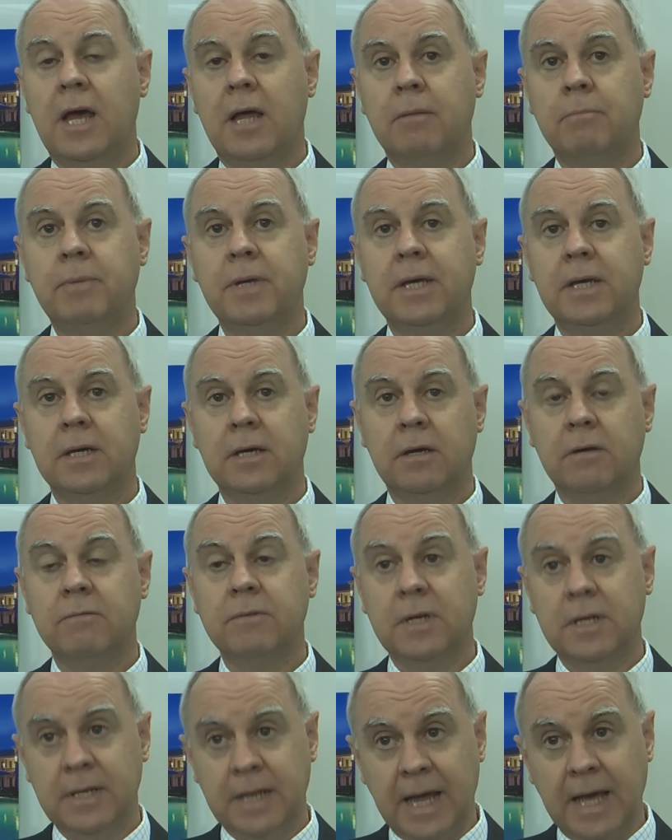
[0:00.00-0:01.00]
and being a,
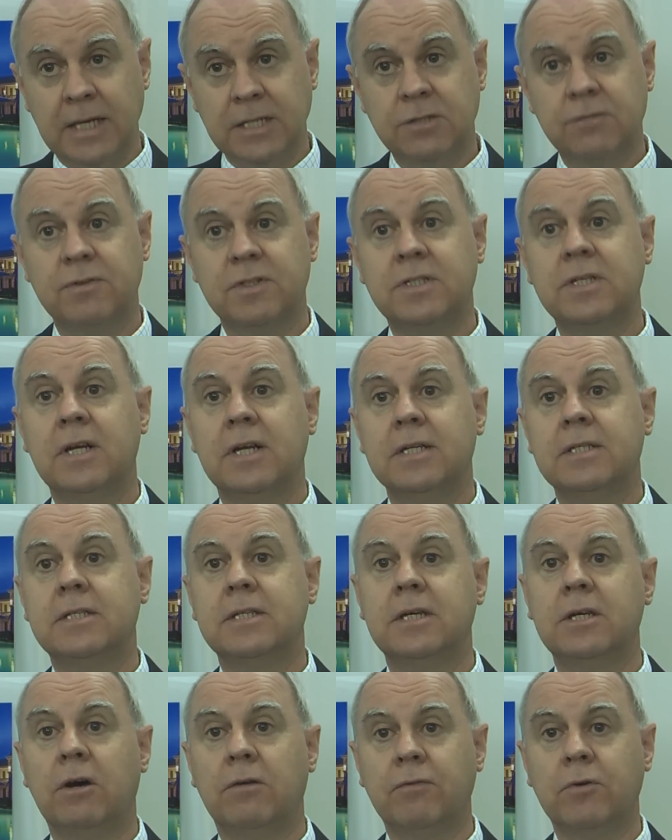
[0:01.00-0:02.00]
a nice
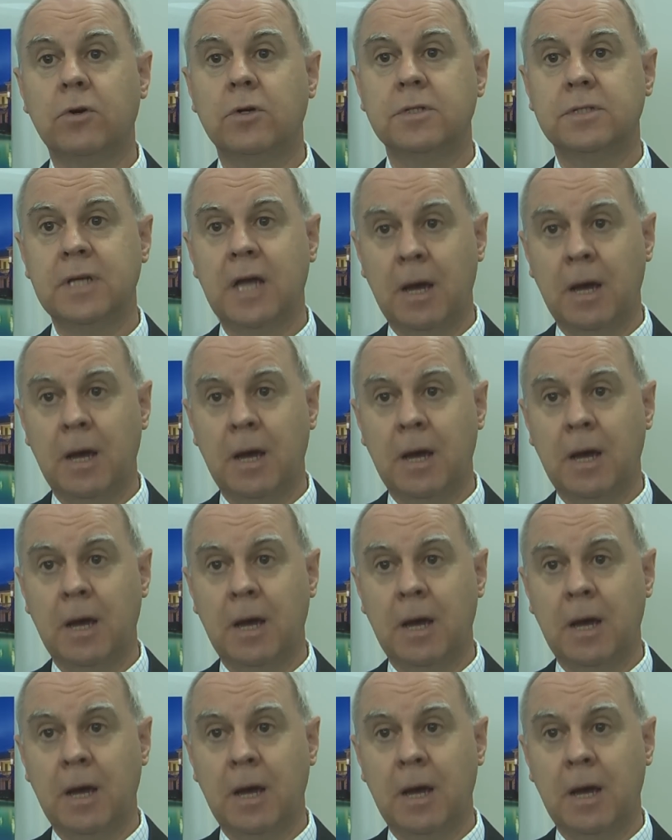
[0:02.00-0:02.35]
facility, of course,